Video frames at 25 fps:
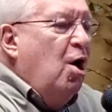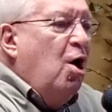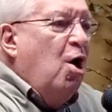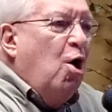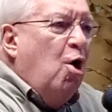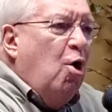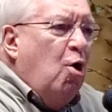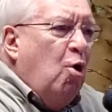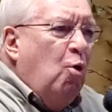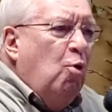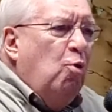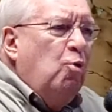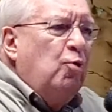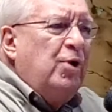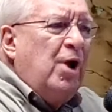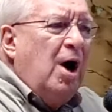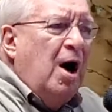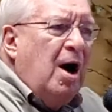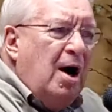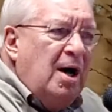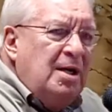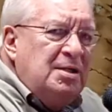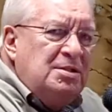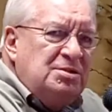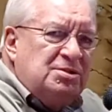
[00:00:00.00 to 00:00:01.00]
hold
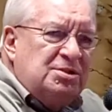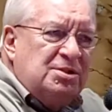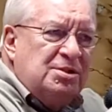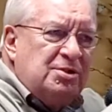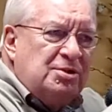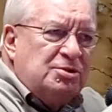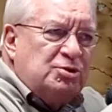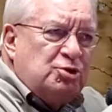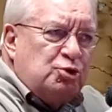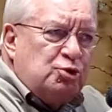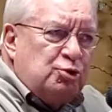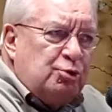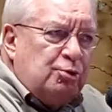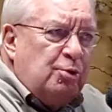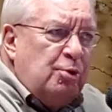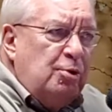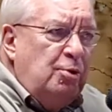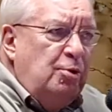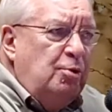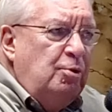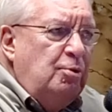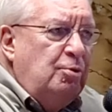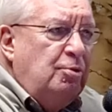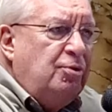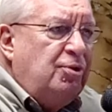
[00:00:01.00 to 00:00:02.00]
on to the
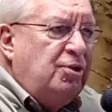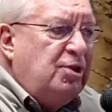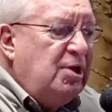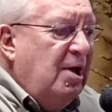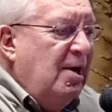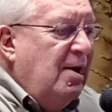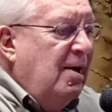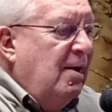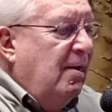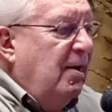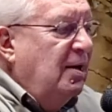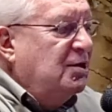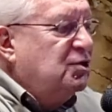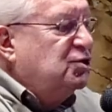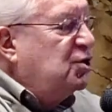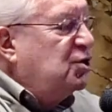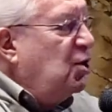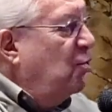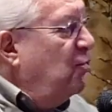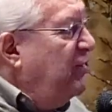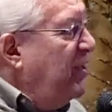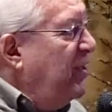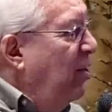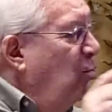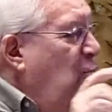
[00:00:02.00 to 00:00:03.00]
truth
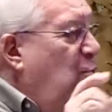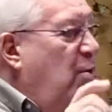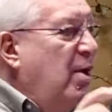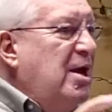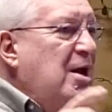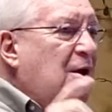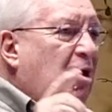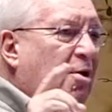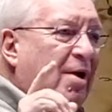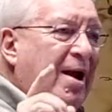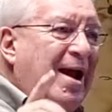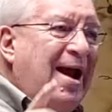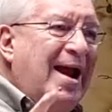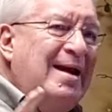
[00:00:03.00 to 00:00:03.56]
so that we are